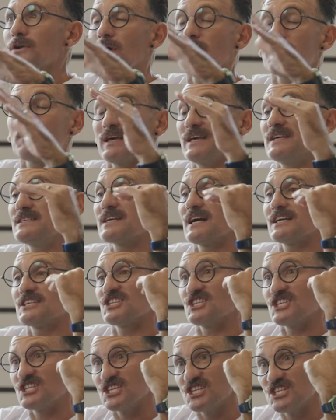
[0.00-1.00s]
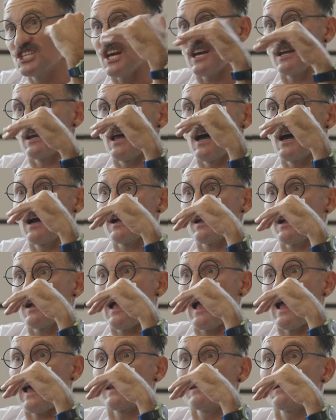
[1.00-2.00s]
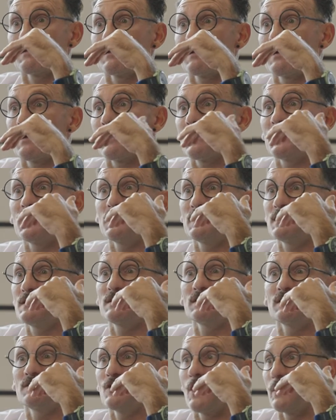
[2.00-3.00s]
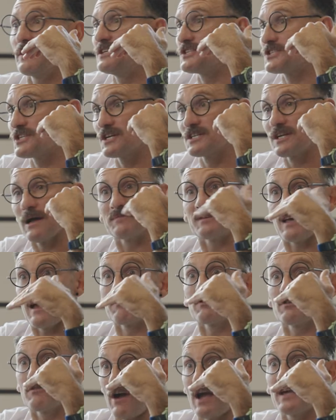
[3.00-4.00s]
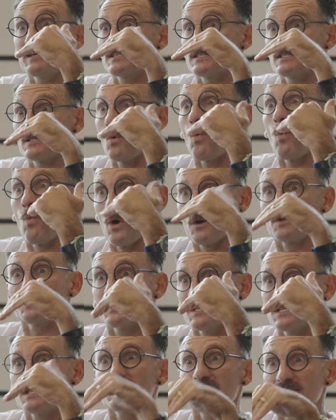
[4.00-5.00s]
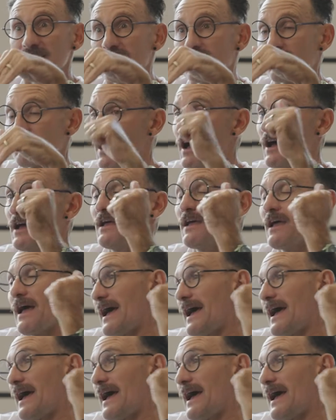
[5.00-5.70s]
or not, but he's had shit luck, and he's turned up to every race wanting to deliver,